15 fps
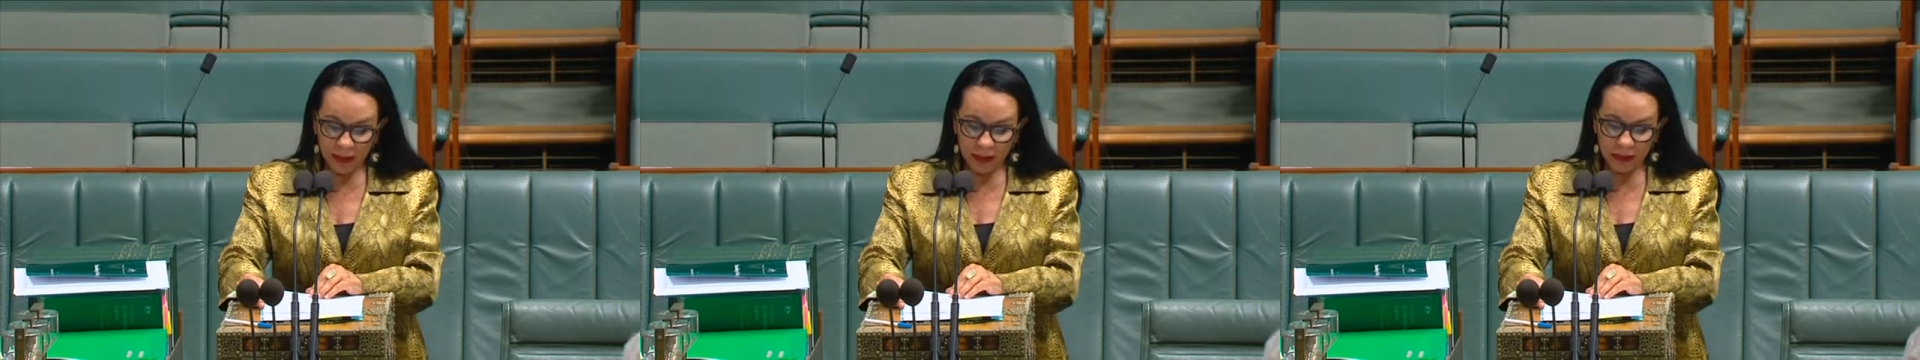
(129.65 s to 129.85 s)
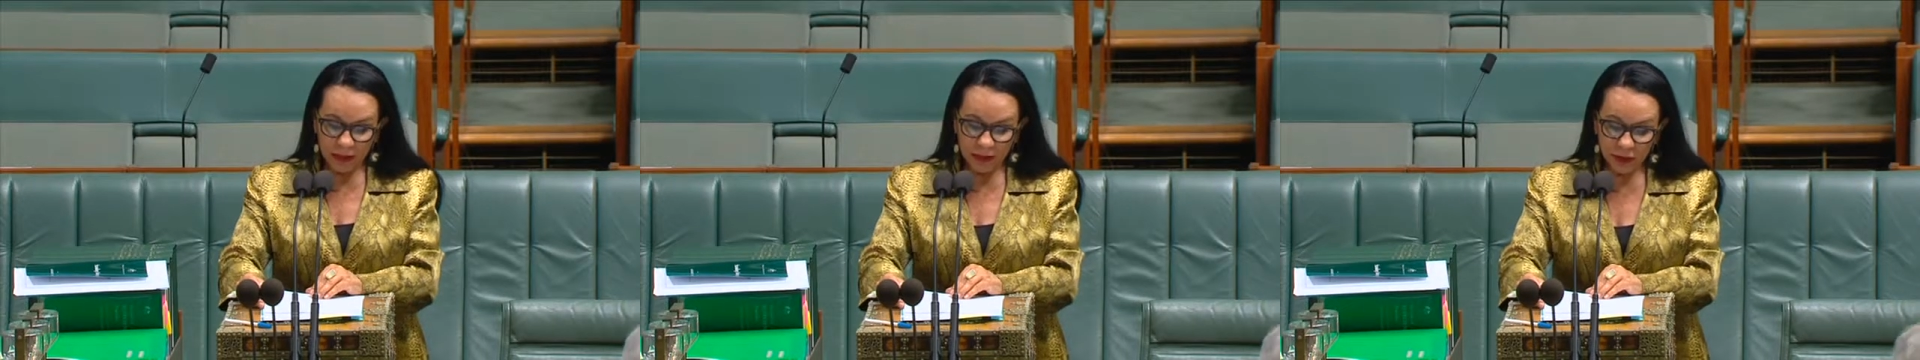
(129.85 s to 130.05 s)

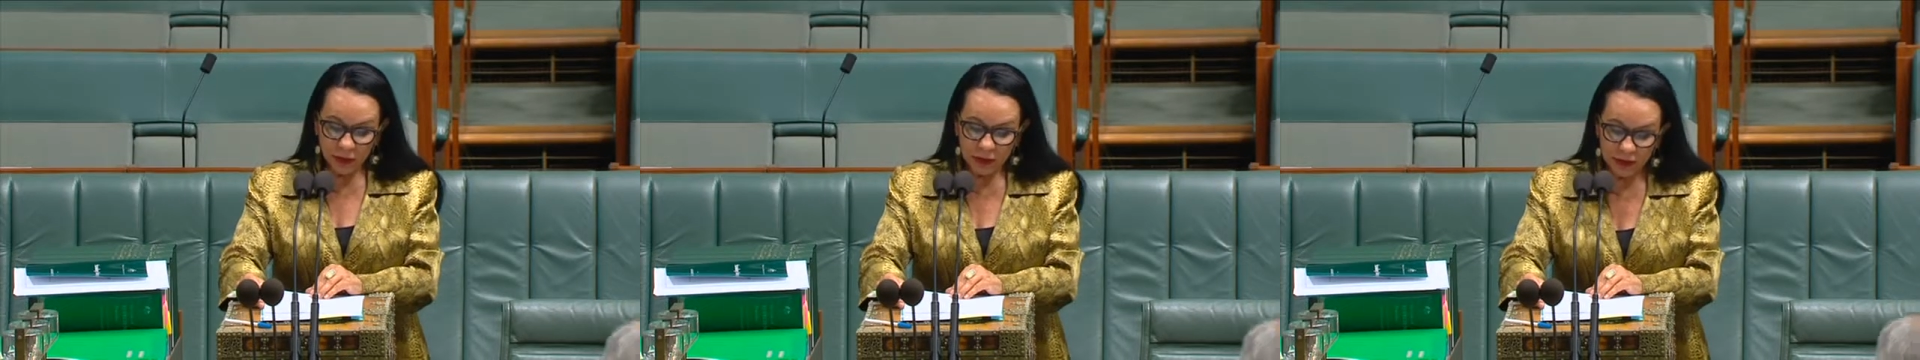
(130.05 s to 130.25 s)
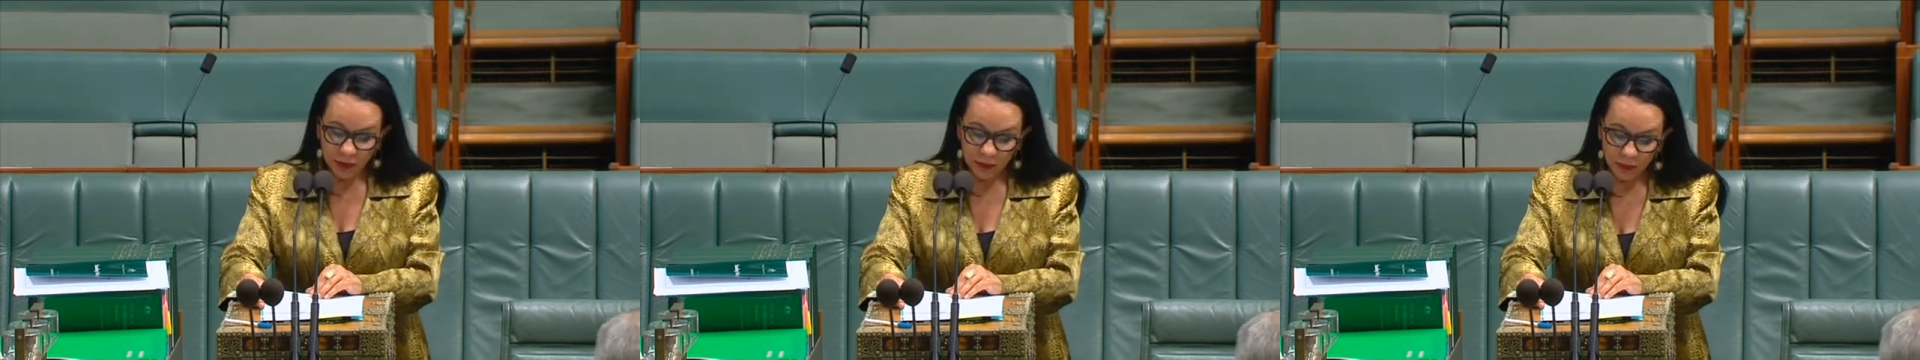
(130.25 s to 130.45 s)
It is
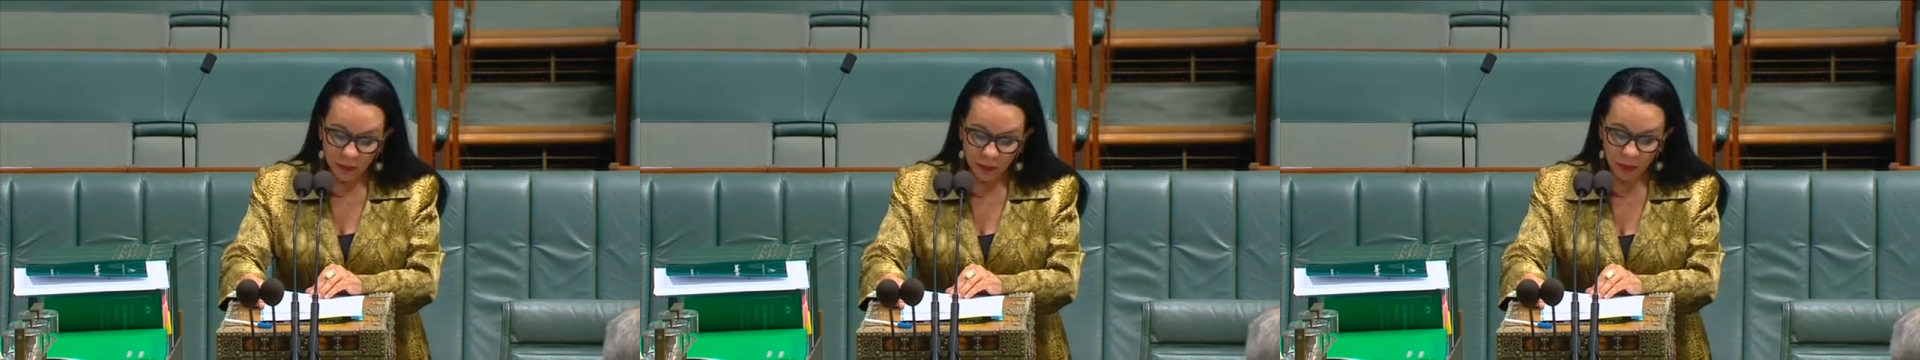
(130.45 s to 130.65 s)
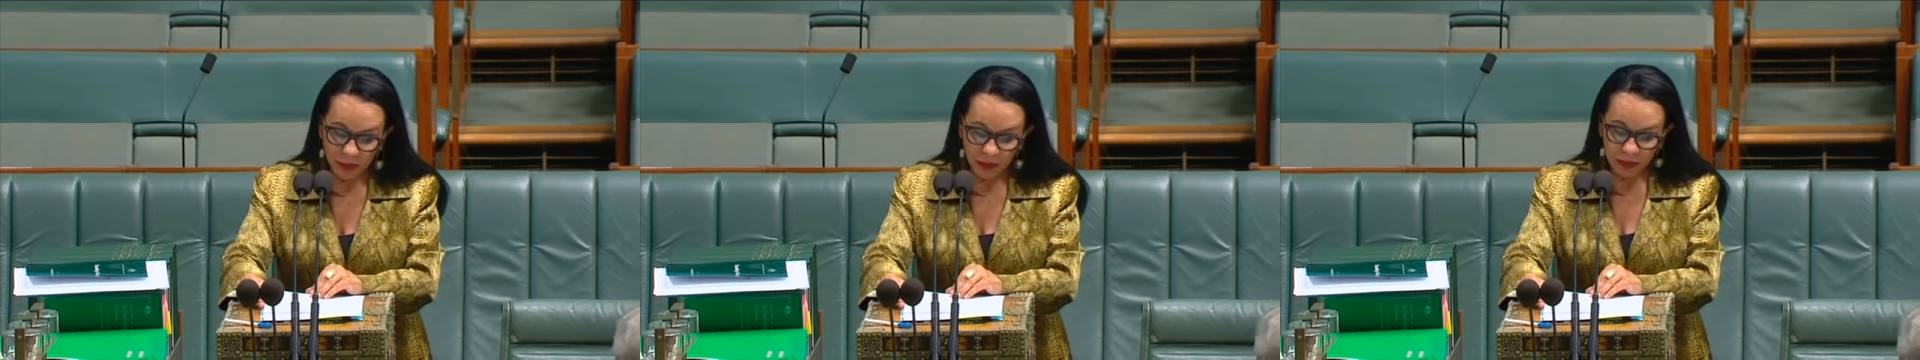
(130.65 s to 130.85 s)
also
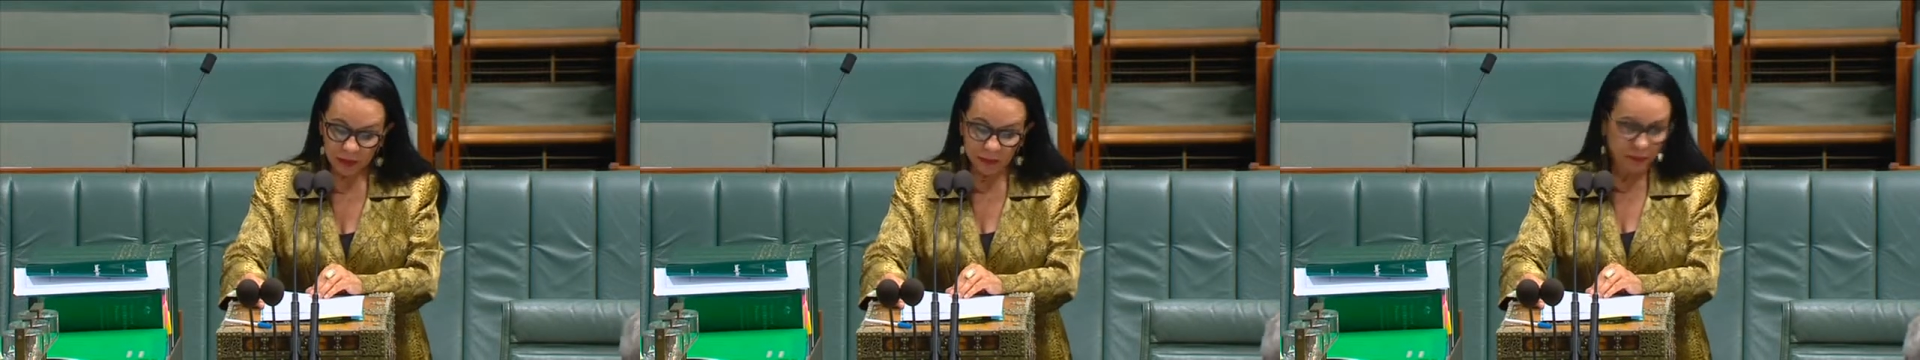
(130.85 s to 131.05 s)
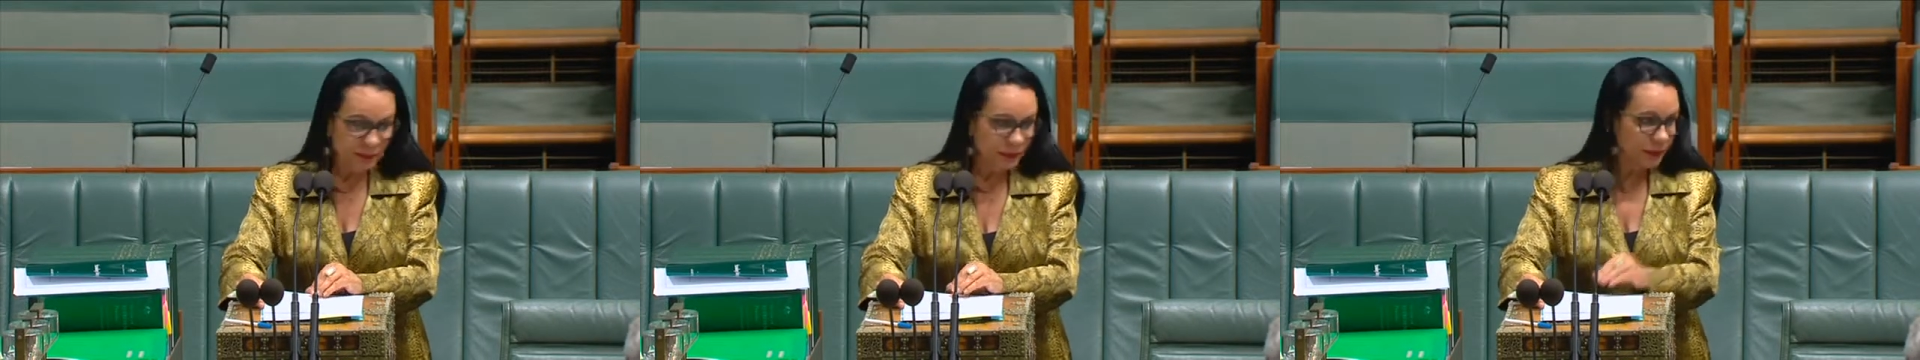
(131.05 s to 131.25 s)
important—
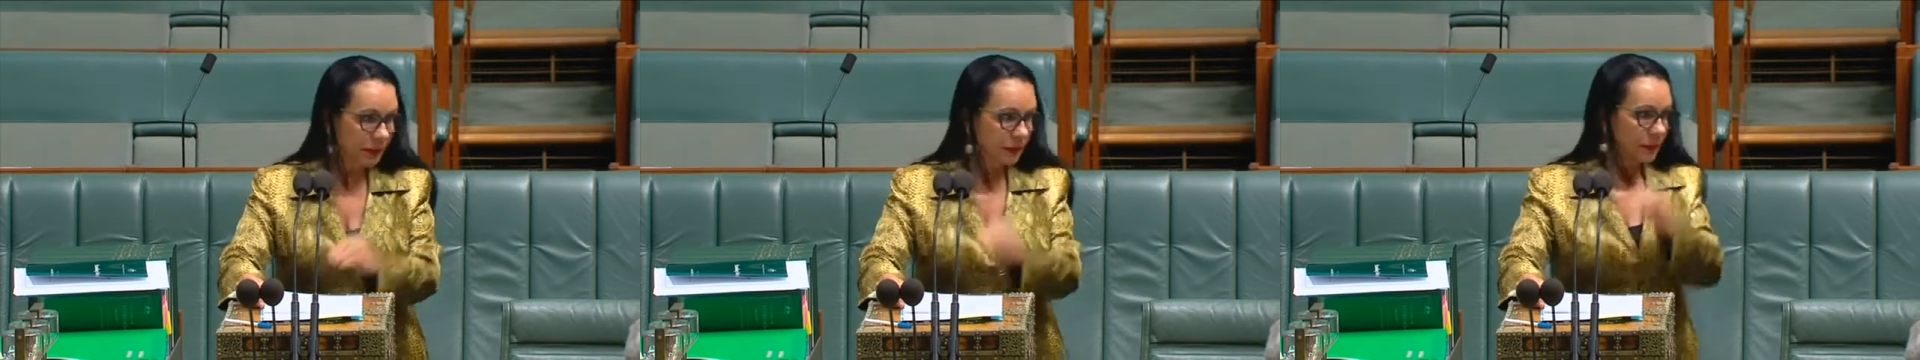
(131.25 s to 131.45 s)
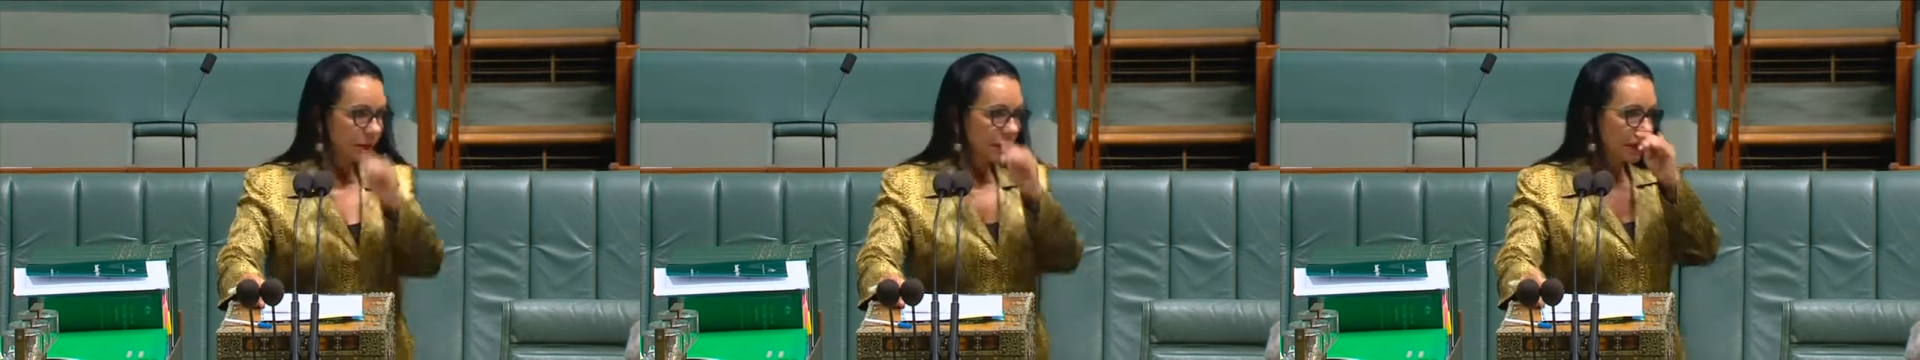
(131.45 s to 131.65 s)

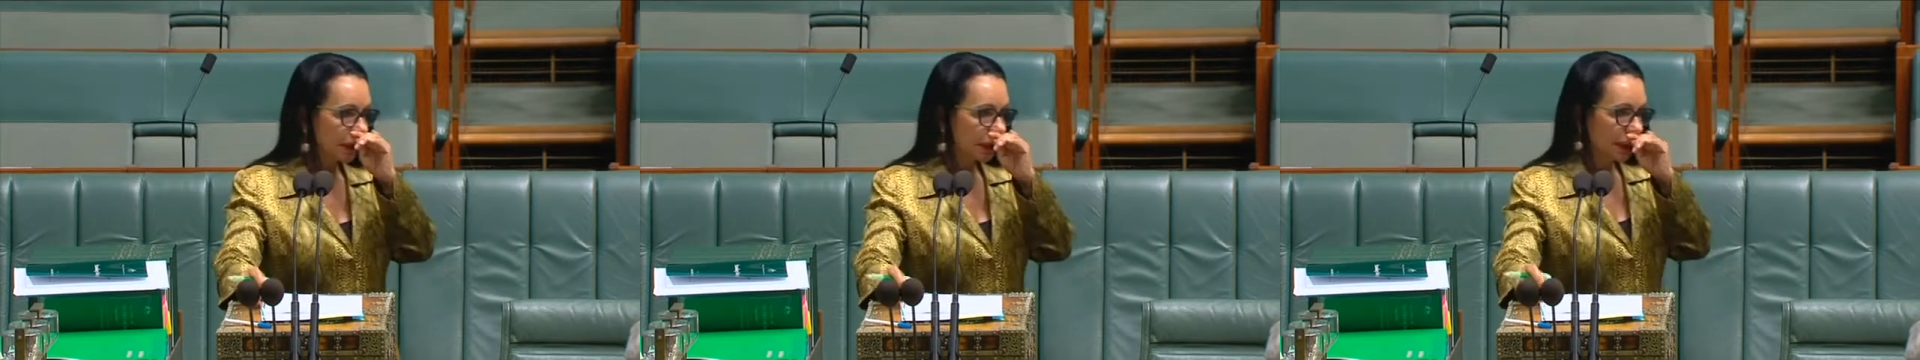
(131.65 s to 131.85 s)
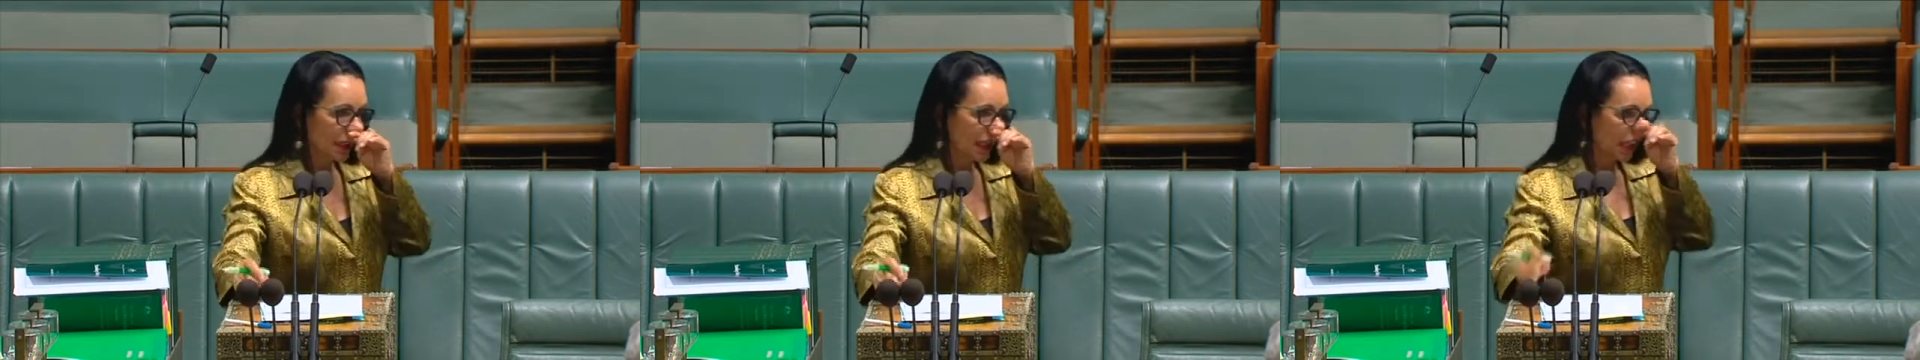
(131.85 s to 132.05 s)
I'm just going to
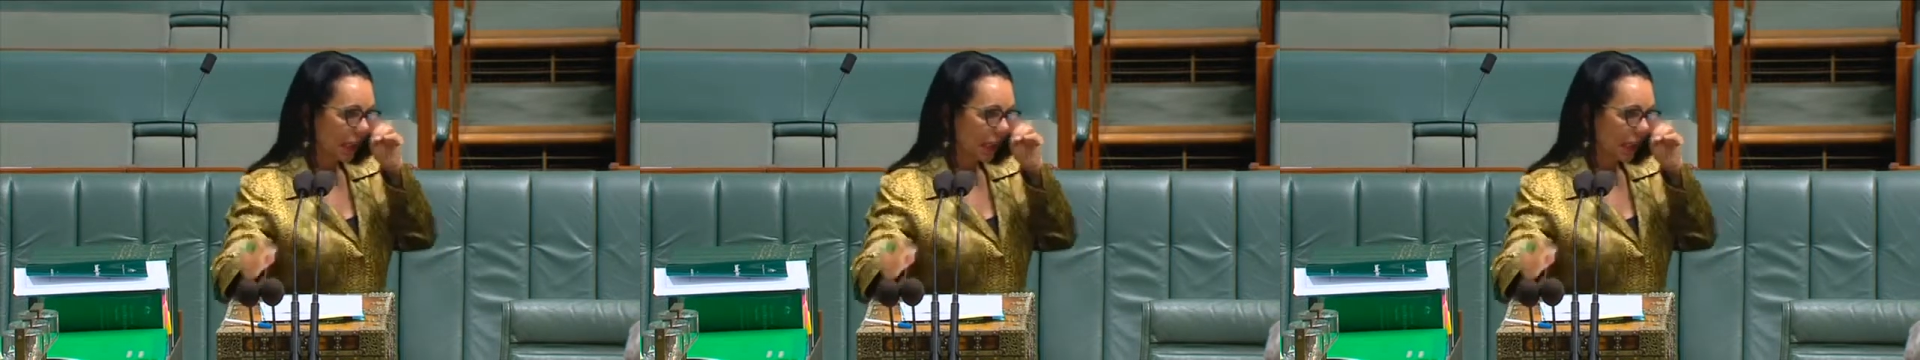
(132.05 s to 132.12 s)
get a